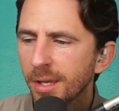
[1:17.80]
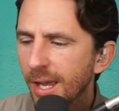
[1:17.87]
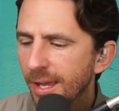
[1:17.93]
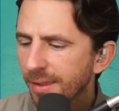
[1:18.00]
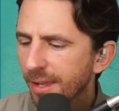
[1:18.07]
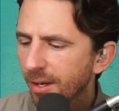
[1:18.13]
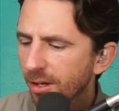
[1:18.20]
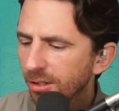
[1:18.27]

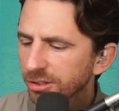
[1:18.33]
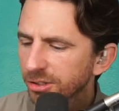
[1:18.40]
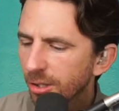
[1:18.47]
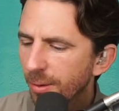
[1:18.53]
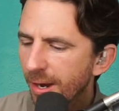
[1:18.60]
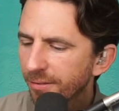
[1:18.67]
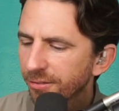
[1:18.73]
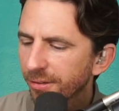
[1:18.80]
And then
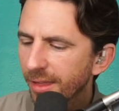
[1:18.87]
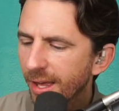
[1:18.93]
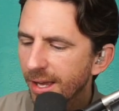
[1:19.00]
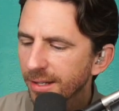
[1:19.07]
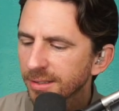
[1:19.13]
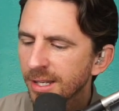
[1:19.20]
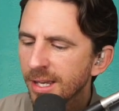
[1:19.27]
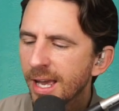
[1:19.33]
also after
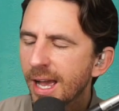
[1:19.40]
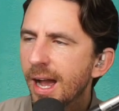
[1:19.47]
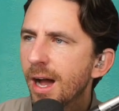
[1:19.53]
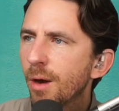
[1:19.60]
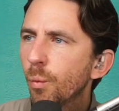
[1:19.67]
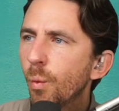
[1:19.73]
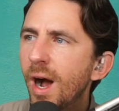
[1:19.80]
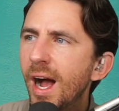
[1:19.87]
that,
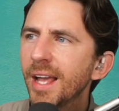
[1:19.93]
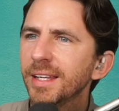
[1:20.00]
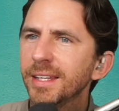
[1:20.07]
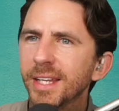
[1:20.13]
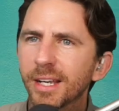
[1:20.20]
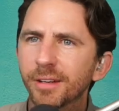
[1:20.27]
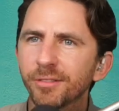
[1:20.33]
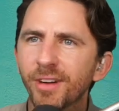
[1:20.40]
uh, why
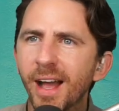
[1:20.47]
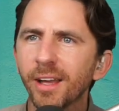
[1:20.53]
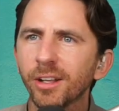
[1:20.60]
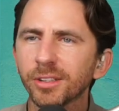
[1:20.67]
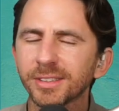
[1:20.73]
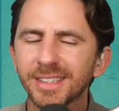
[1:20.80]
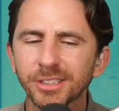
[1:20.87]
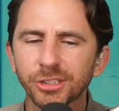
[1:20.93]
Nick
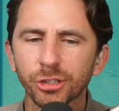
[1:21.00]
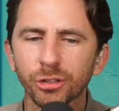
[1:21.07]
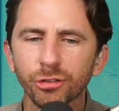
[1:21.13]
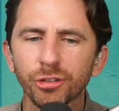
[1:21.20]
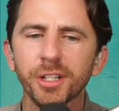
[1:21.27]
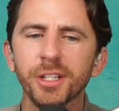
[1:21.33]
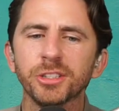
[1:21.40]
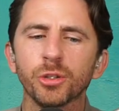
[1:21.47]
Viall
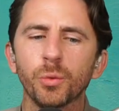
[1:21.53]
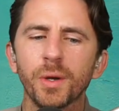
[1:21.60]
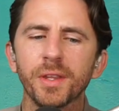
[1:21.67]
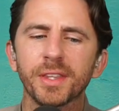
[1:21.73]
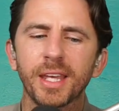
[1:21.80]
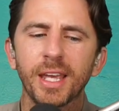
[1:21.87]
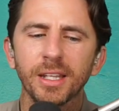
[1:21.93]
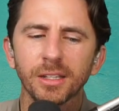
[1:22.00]
disagrees
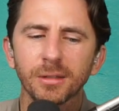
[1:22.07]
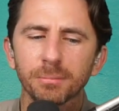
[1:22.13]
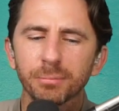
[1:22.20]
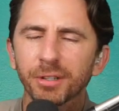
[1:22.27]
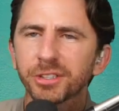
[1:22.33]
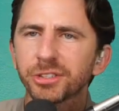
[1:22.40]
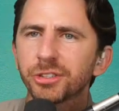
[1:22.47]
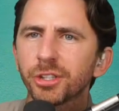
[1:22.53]
with Kaitlyn
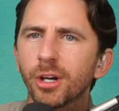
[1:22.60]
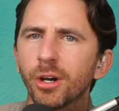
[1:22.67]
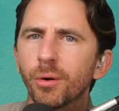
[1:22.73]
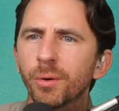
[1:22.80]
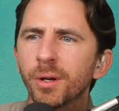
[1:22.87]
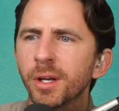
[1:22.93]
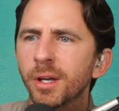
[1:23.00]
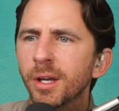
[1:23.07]

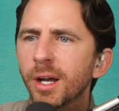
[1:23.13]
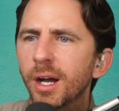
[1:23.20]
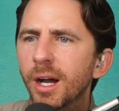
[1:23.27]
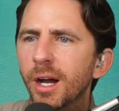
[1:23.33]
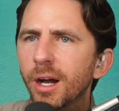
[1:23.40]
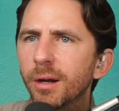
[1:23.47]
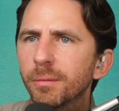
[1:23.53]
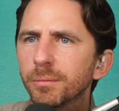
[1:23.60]
Bristowe.
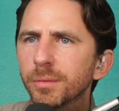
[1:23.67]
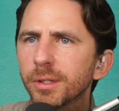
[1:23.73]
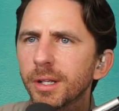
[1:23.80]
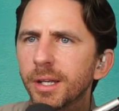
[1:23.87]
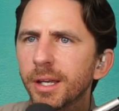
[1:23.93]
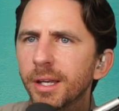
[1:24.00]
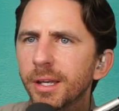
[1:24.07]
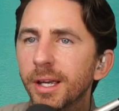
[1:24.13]
Um,
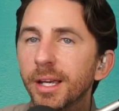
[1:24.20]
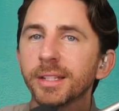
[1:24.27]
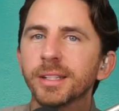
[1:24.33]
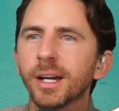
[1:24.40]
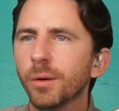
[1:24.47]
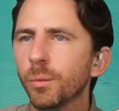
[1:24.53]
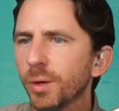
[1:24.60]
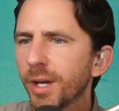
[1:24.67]
and, and
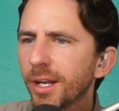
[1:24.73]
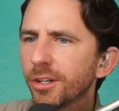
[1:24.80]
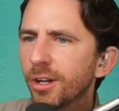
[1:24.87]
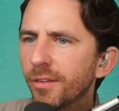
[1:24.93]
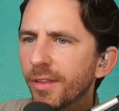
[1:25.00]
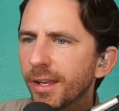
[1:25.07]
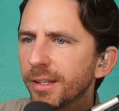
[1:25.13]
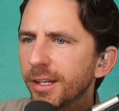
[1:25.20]
uh, we'll get into all that.